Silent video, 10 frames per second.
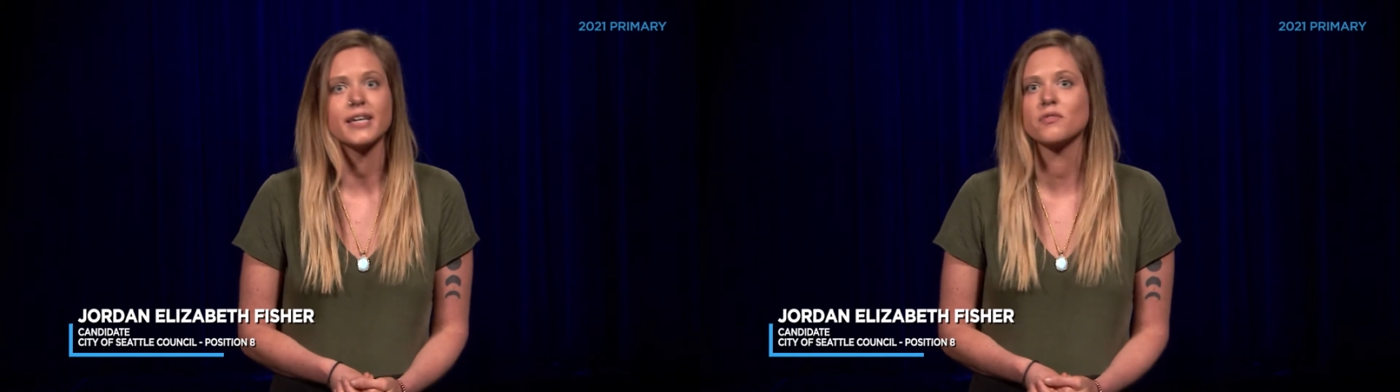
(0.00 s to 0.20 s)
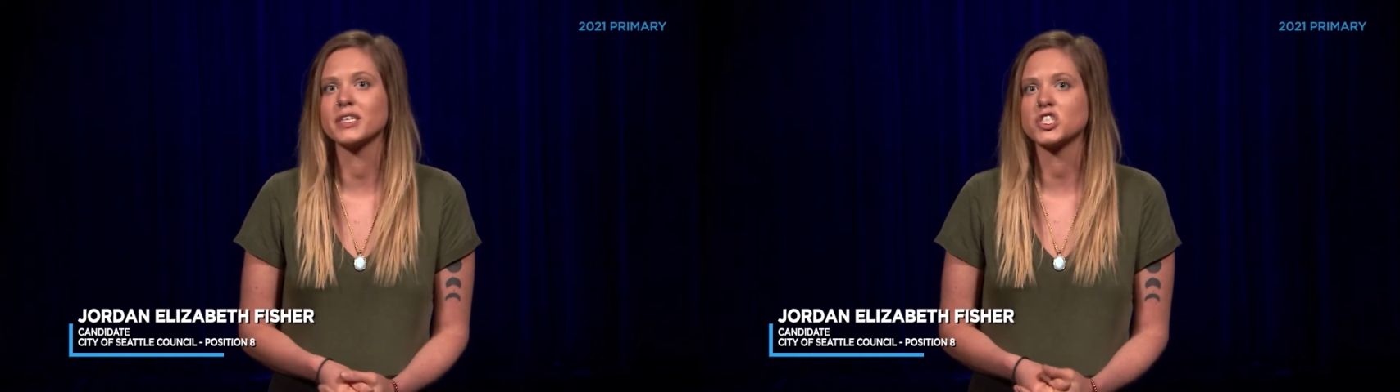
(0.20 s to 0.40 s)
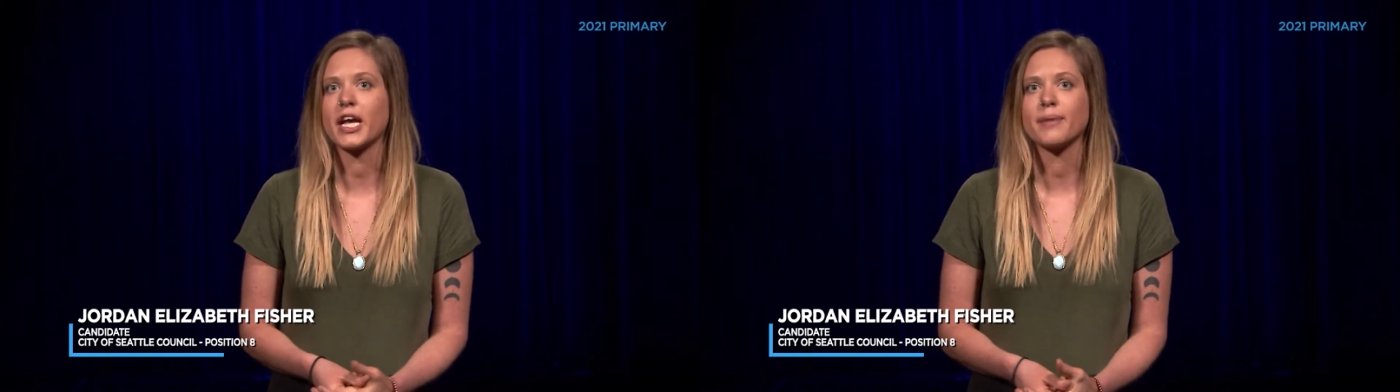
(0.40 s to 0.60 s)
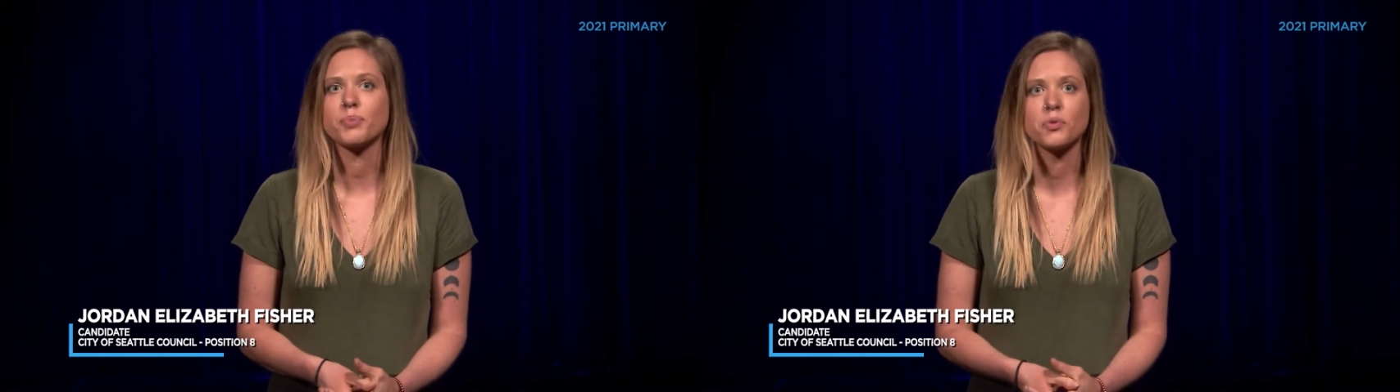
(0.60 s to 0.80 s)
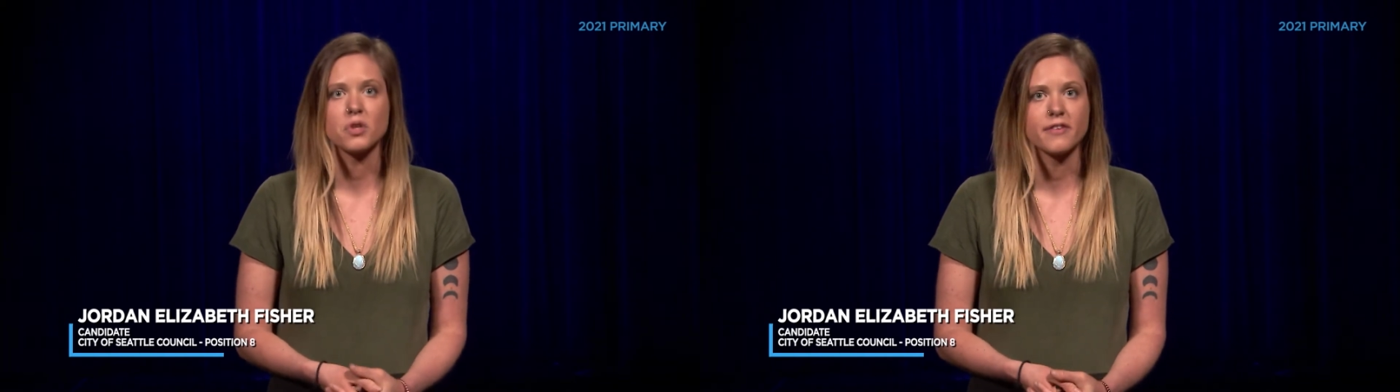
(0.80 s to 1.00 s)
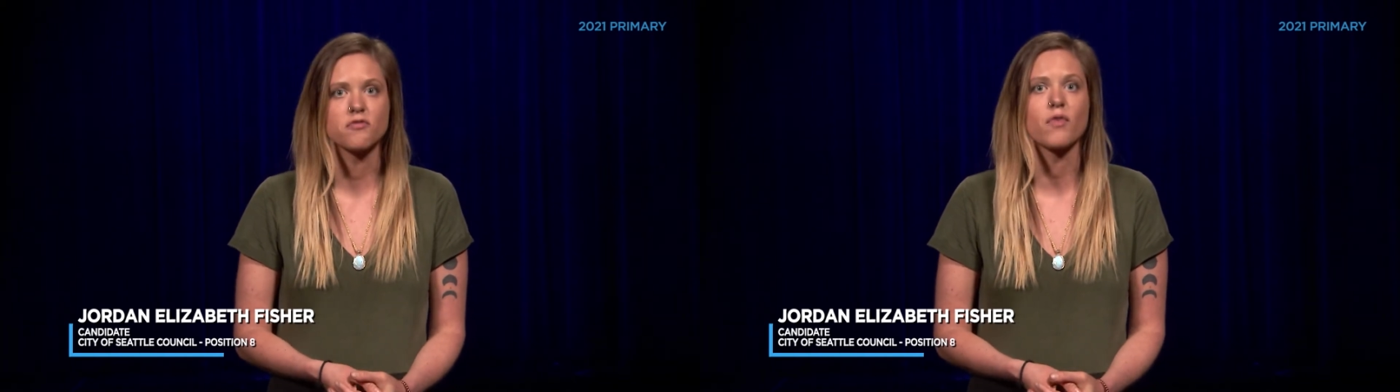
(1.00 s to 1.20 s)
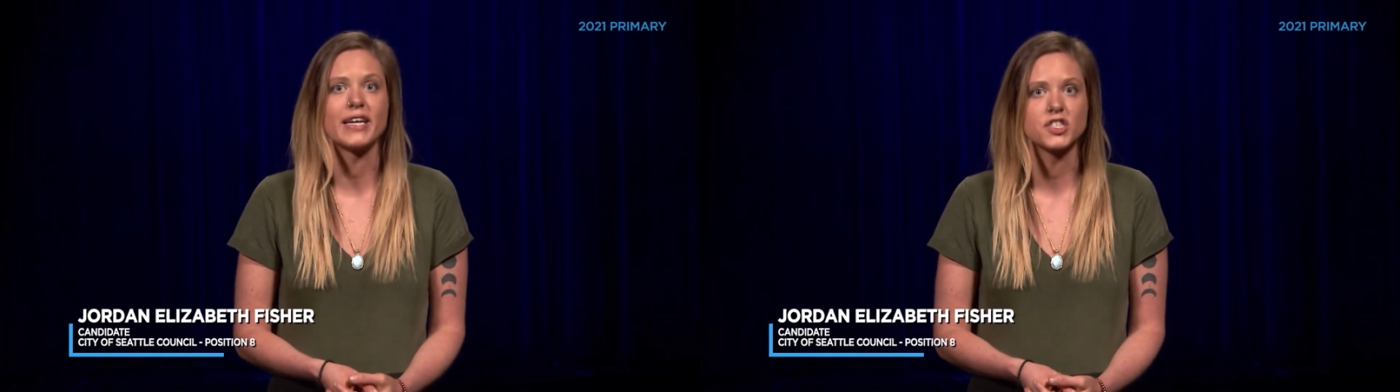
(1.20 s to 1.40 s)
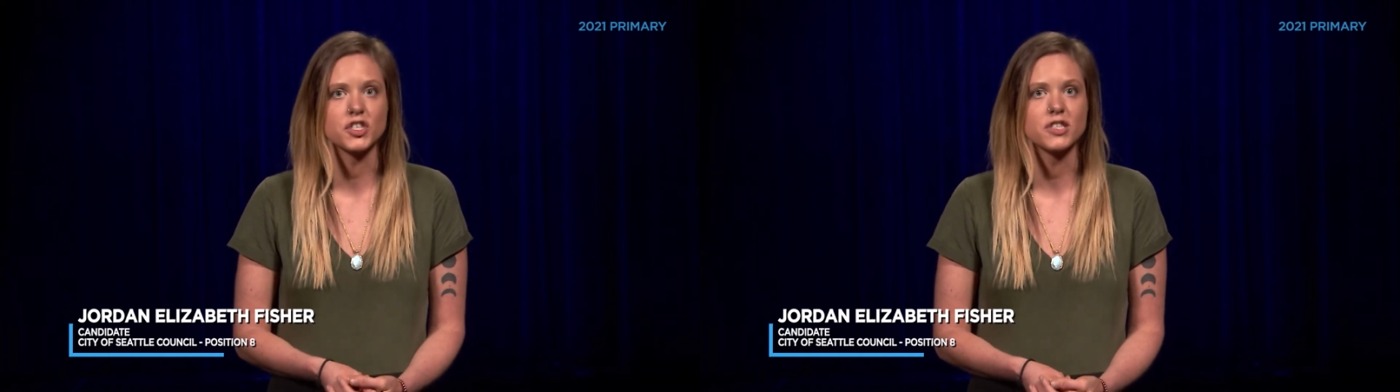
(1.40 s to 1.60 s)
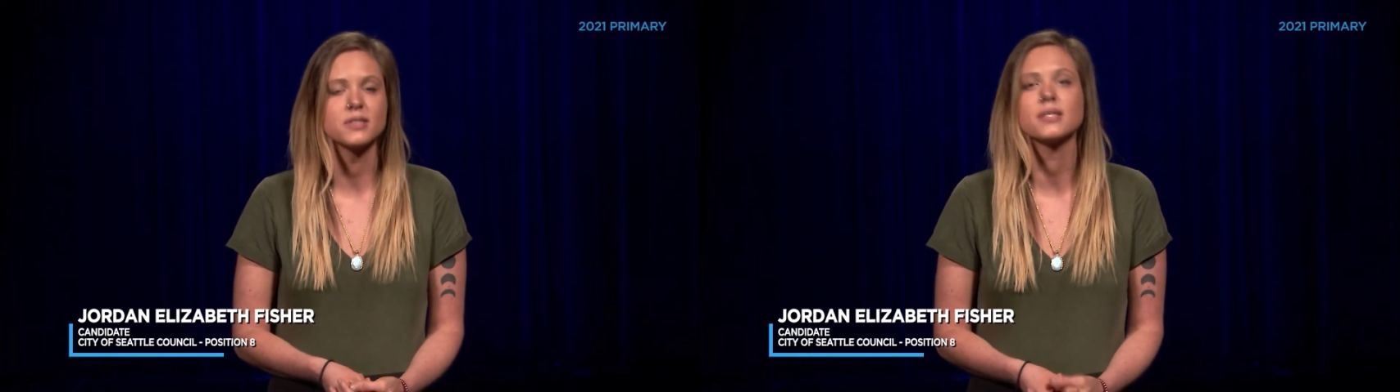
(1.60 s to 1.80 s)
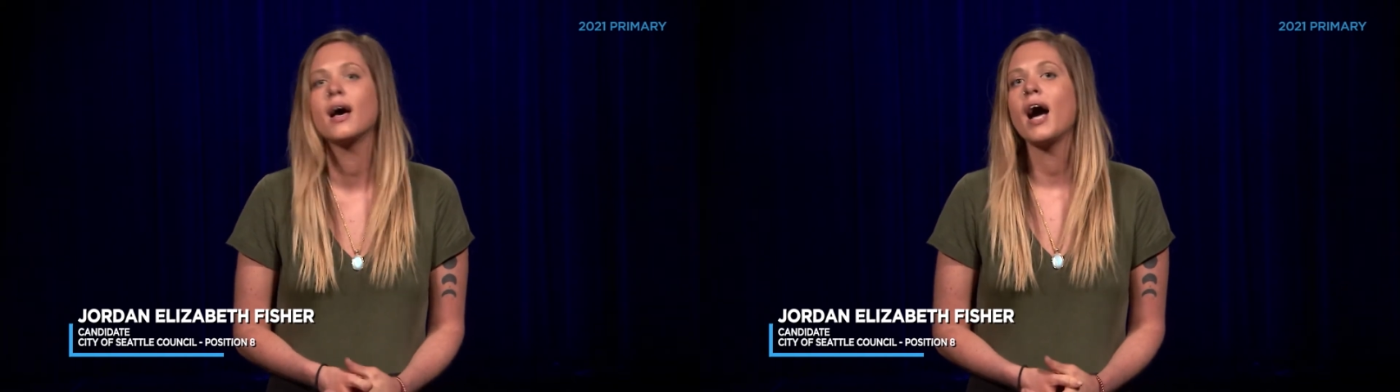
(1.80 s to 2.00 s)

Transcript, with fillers: in which a pool of renters